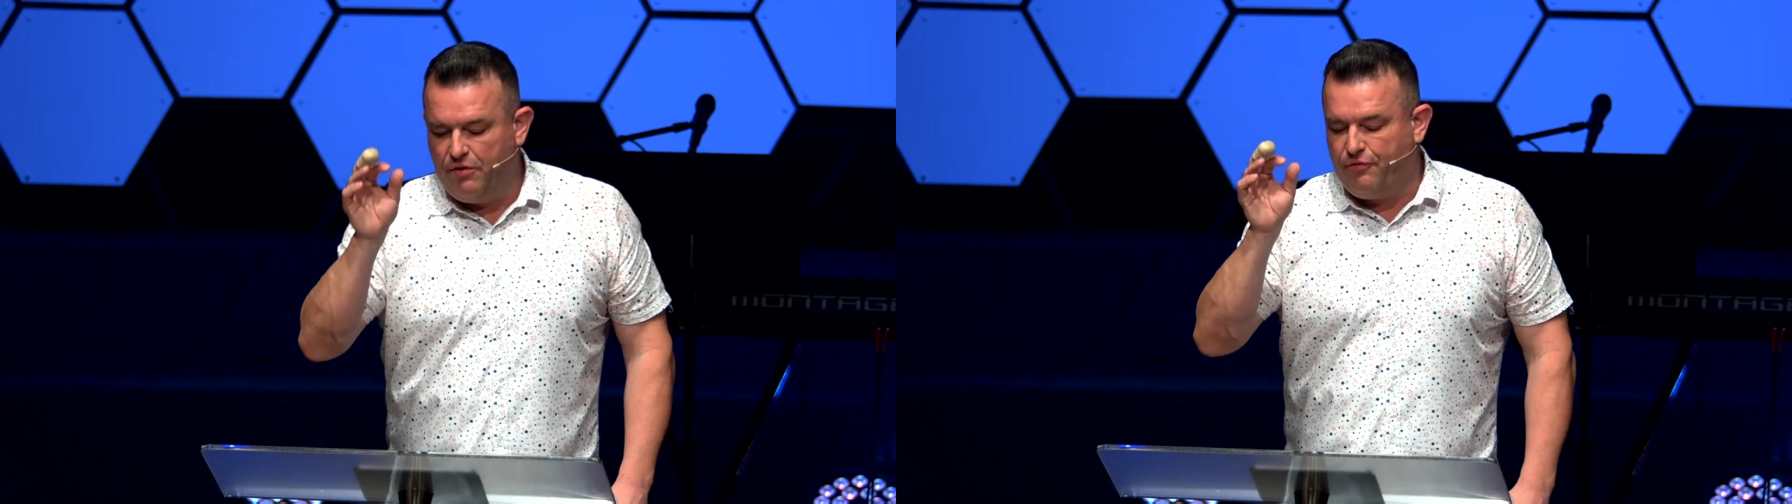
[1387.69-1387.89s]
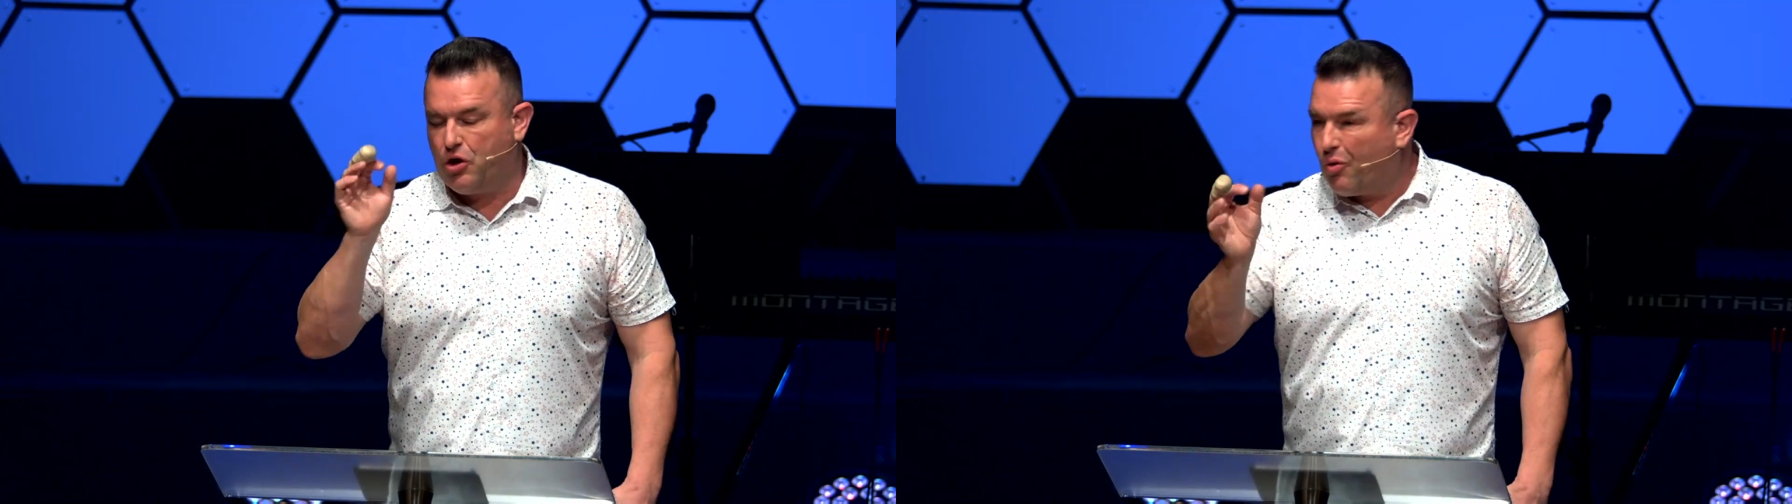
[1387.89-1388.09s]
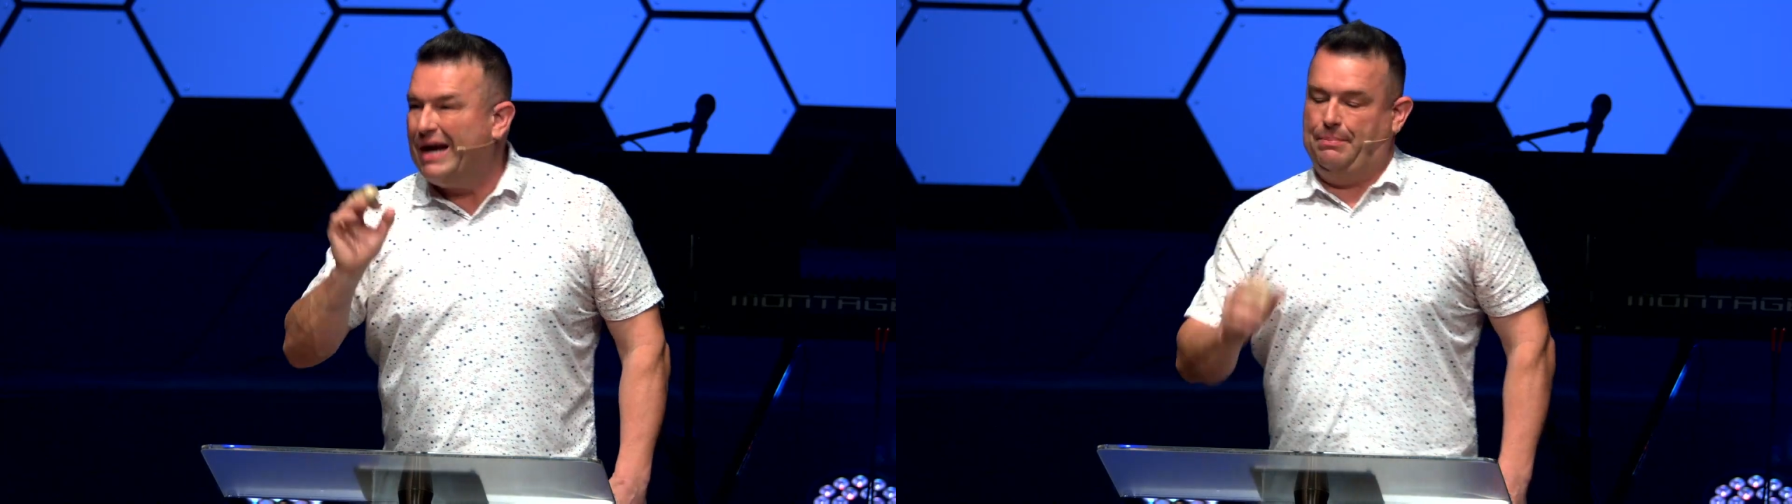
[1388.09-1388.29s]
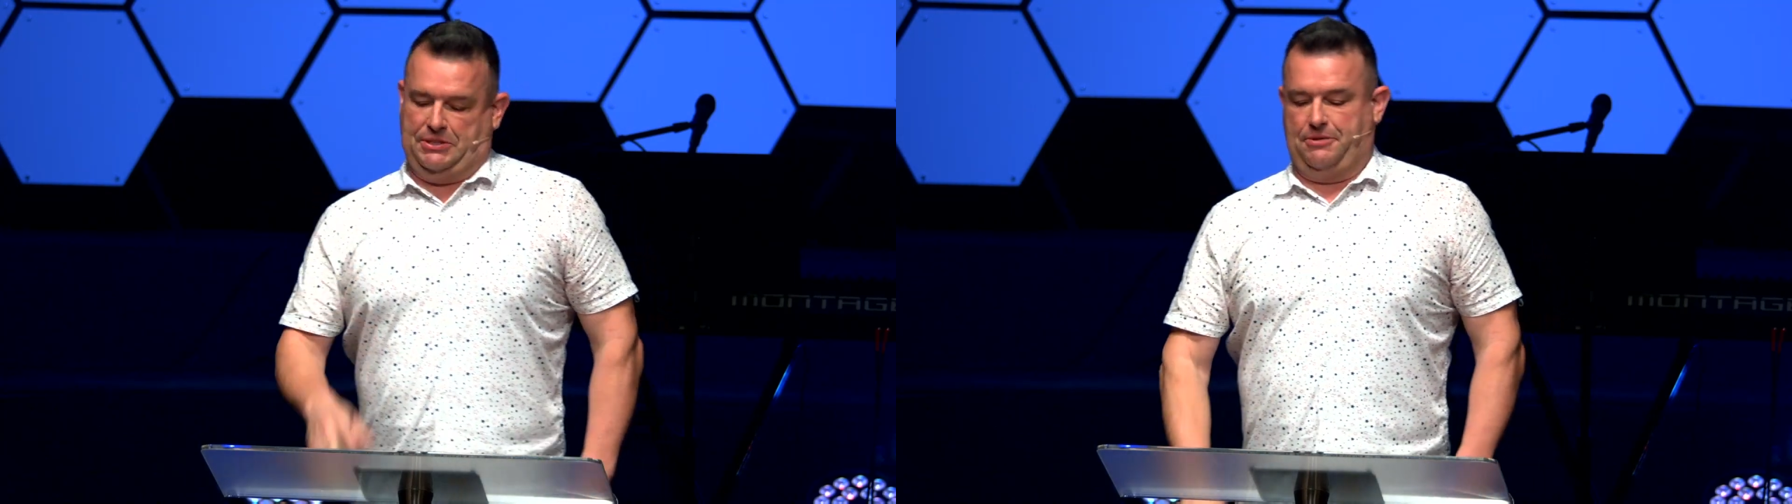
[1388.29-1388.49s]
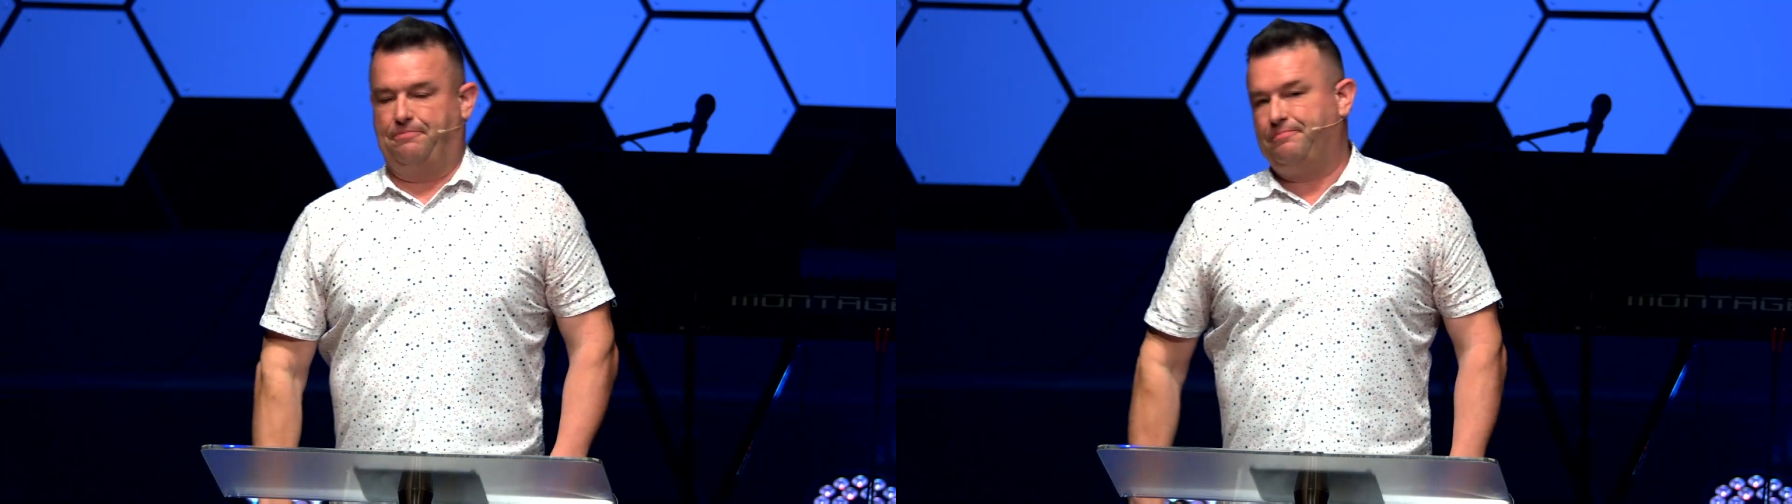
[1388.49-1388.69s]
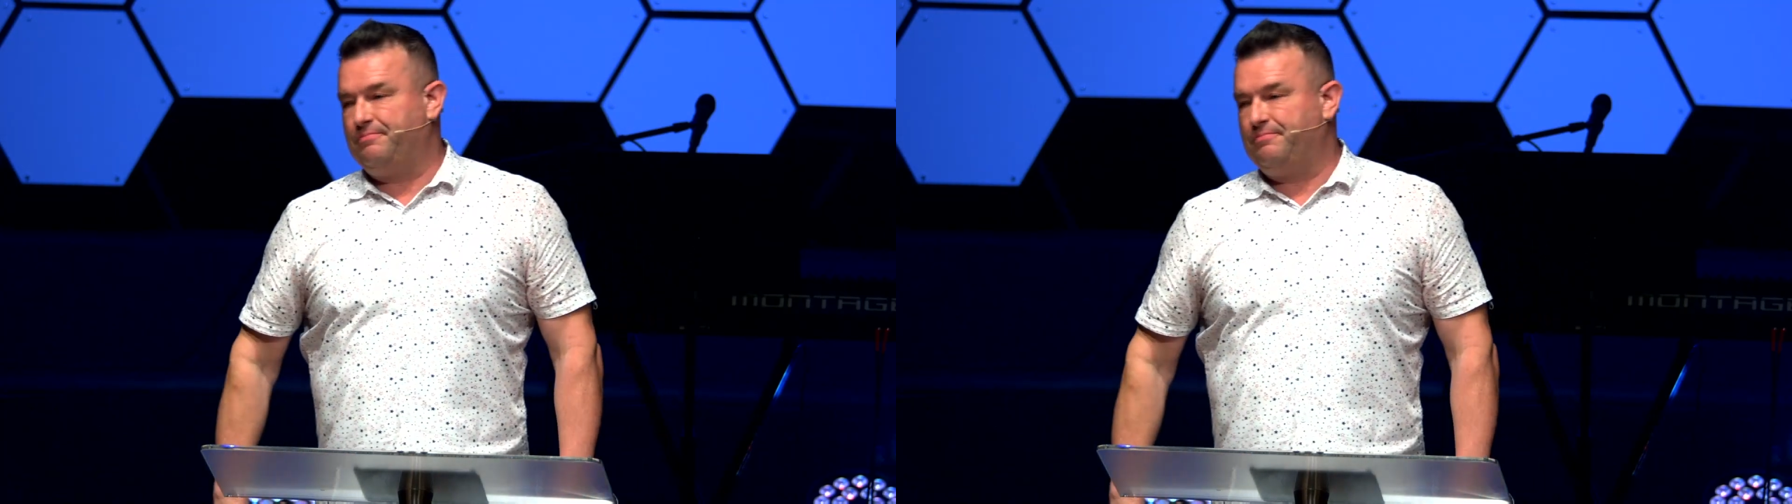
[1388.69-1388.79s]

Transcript: for grapes.